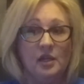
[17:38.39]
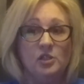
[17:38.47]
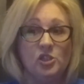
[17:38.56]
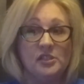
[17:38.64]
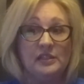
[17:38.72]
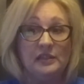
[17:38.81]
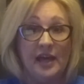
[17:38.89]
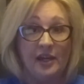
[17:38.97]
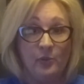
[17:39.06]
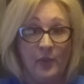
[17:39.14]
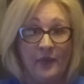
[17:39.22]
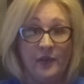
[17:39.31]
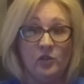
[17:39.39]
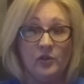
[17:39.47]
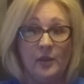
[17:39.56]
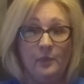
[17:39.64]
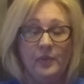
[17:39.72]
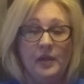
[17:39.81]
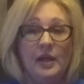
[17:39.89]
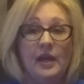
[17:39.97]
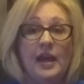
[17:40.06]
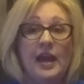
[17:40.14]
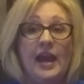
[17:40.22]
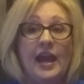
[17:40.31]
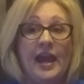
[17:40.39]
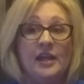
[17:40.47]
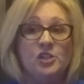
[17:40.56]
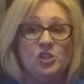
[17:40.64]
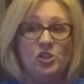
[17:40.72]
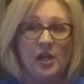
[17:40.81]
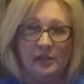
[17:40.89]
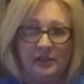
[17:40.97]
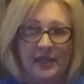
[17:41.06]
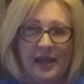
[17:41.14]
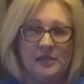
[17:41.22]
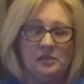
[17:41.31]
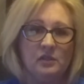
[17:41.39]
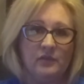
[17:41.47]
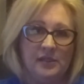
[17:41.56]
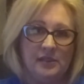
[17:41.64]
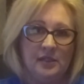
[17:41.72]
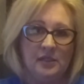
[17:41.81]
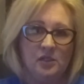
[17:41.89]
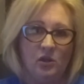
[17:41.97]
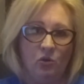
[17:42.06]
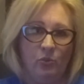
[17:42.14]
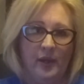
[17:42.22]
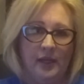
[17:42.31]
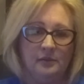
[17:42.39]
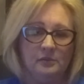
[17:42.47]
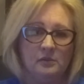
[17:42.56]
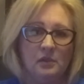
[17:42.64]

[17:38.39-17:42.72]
Just let up on the grip and gently ask the resident to open.